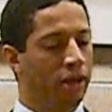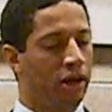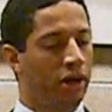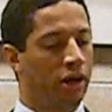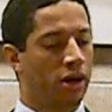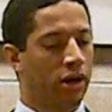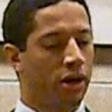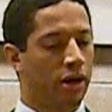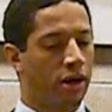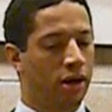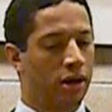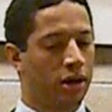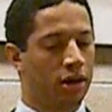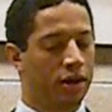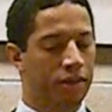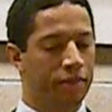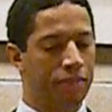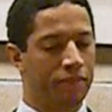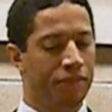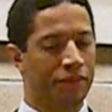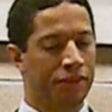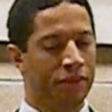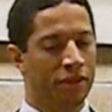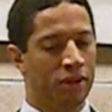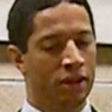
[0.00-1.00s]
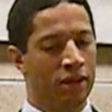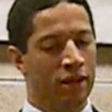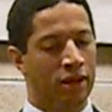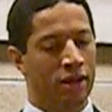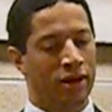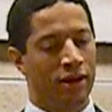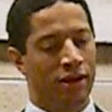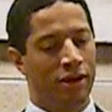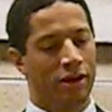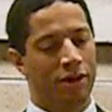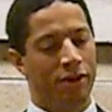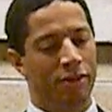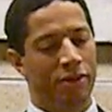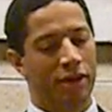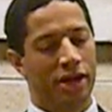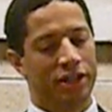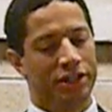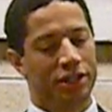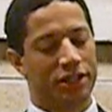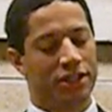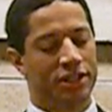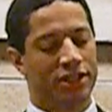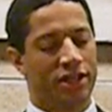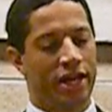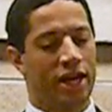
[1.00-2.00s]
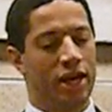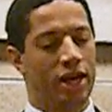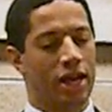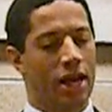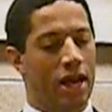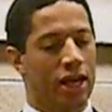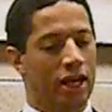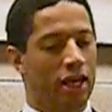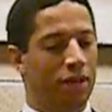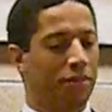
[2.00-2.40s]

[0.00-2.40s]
occur, I should say